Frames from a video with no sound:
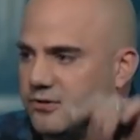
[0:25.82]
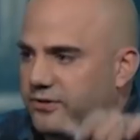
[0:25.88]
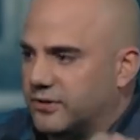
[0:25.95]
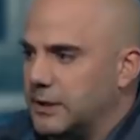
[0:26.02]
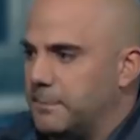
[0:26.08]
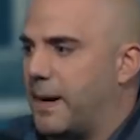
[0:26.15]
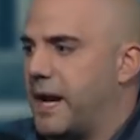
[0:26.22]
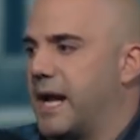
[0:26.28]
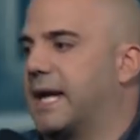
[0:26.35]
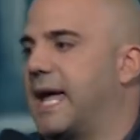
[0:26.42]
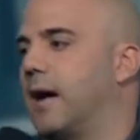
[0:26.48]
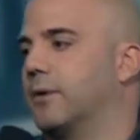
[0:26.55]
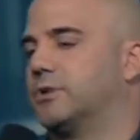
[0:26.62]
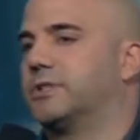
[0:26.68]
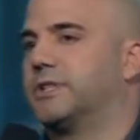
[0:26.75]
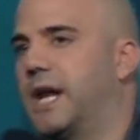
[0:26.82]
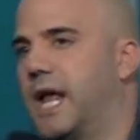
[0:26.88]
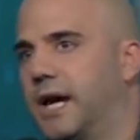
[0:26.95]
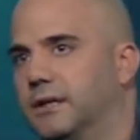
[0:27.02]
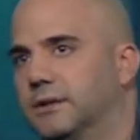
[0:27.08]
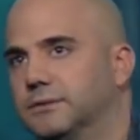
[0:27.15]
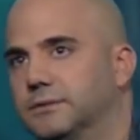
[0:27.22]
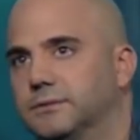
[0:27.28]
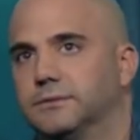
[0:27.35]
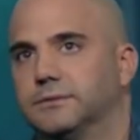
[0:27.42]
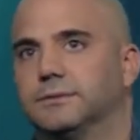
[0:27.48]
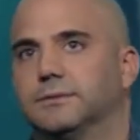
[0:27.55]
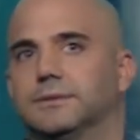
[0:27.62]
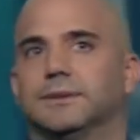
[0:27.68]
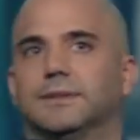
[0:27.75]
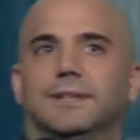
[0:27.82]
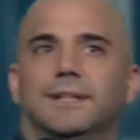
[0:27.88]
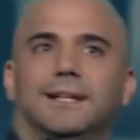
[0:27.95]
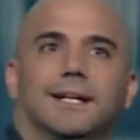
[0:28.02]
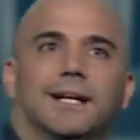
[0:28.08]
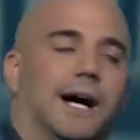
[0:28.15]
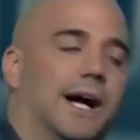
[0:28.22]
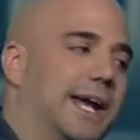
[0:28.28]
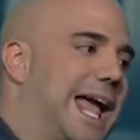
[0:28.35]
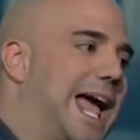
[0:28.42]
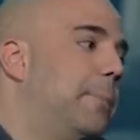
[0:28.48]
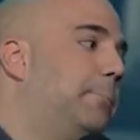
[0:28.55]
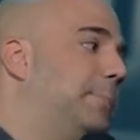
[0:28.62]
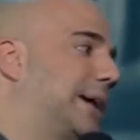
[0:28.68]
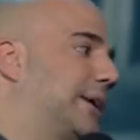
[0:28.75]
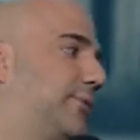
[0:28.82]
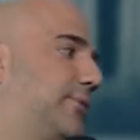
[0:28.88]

sleep on the couch tonight. An epic